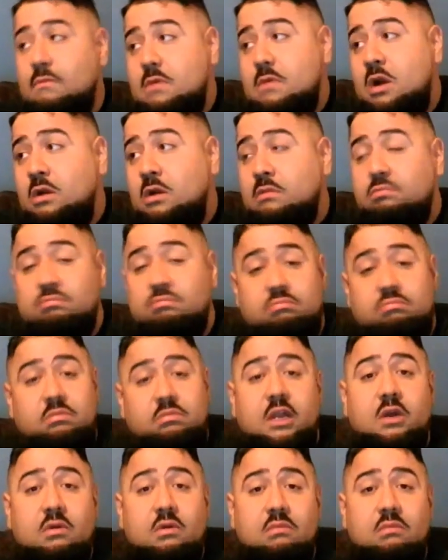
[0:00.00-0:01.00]
are, you
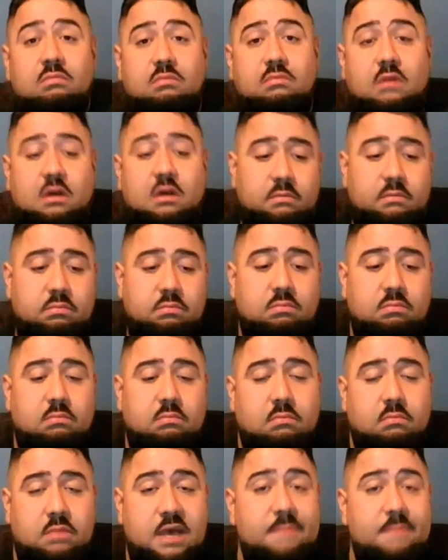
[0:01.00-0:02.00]
know, are not